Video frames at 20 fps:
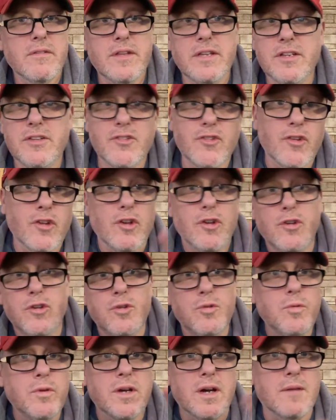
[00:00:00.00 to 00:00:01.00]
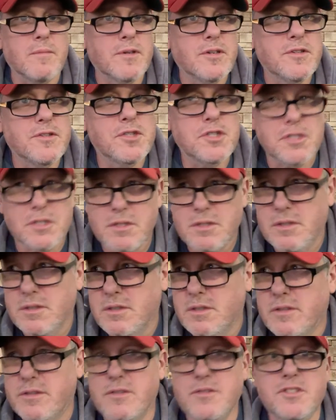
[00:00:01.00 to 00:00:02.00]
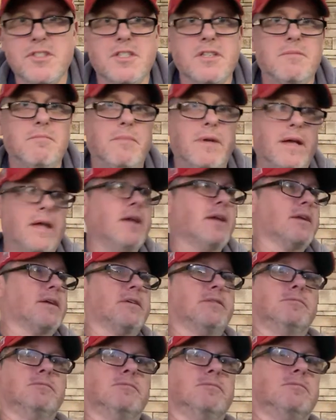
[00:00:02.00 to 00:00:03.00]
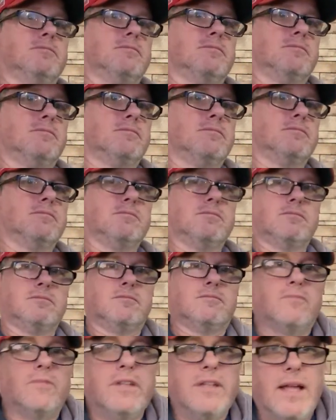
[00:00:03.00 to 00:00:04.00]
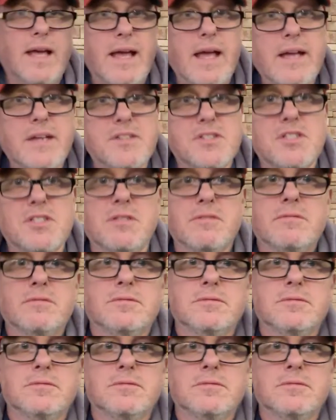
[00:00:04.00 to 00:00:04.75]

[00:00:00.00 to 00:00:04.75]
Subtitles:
These newcomers, they're sitting back, relaxed.